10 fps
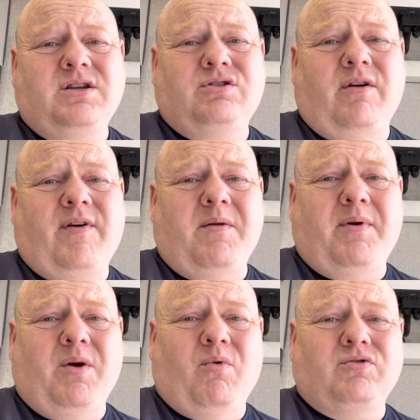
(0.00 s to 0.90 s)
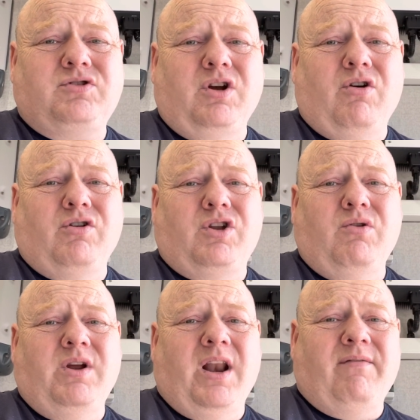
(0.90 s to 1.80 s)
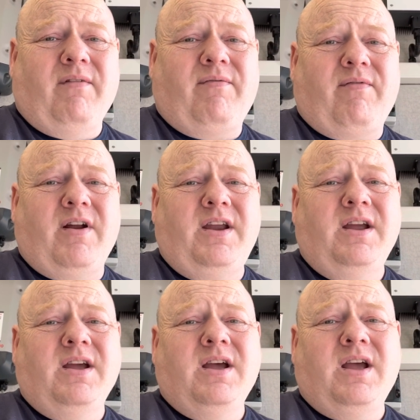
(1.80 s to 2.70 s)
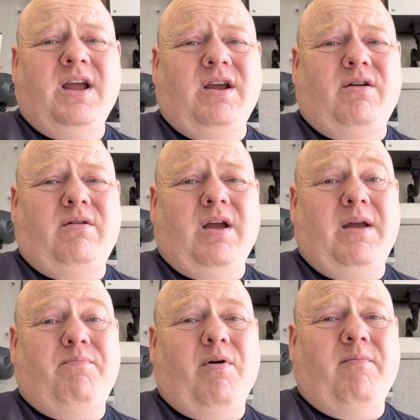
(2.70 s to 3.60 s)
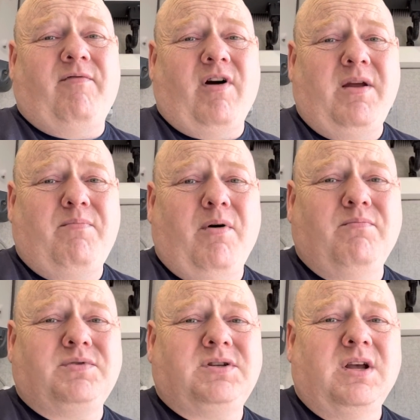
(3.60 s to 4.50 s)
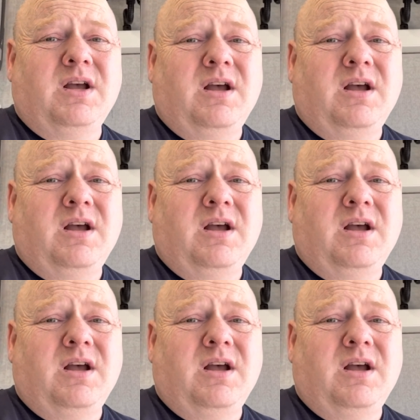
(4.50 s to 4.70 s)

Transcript: So if anybody wants to go do your level 3 heat pump for heat pumps,